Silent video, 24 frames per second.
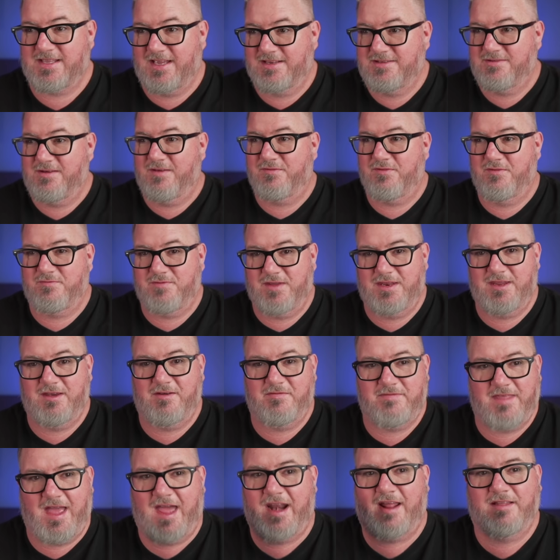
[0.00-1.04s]
I do have a video
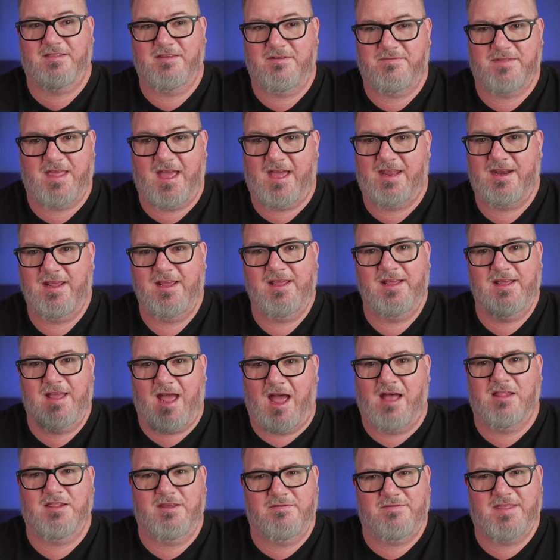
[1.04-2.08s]
of that. I'll leave
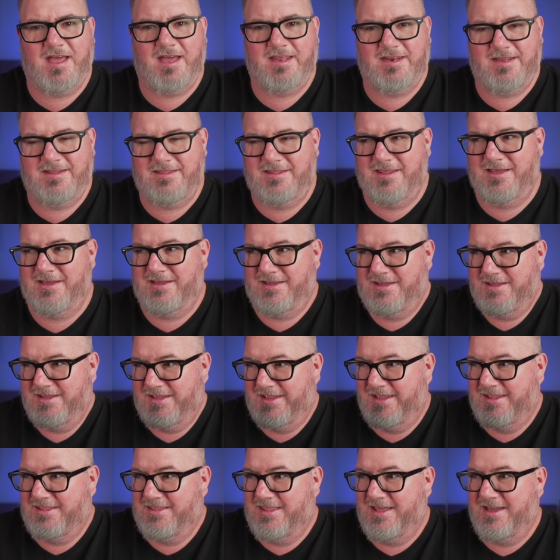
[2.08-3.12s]
that in
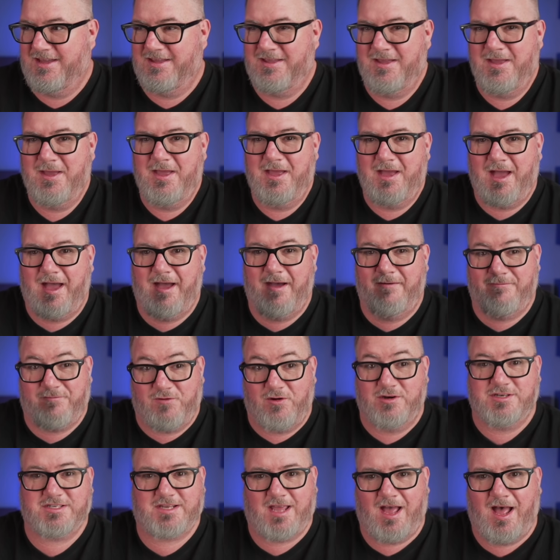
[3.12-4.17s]
the
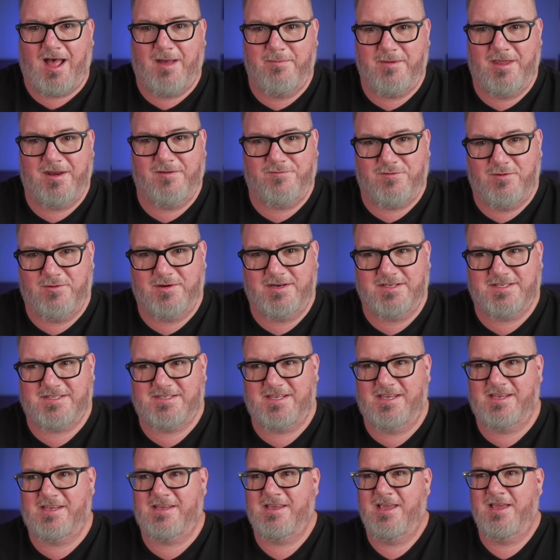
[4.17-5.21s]
first comment if you want to
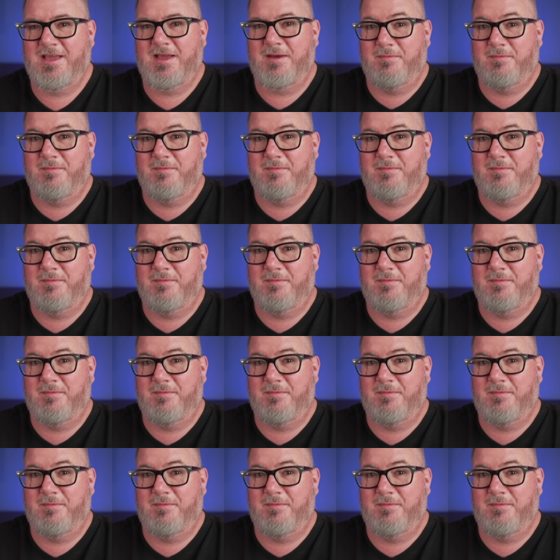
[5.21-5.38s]
see